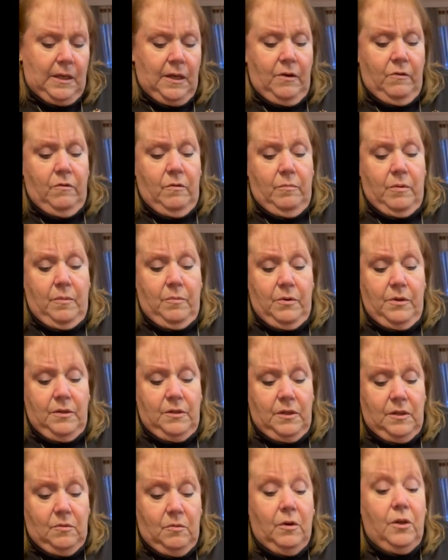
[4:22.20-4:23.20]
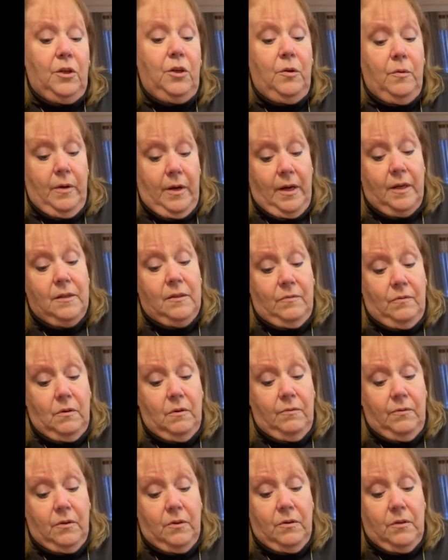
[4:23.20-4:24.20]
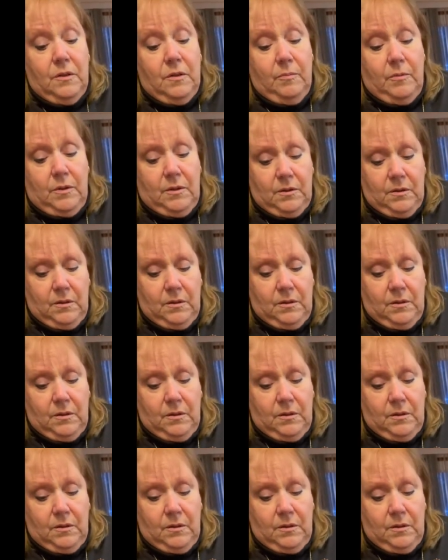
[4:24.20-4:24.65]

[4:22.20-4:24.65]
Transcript: Remember, this is what you asked for Christmas.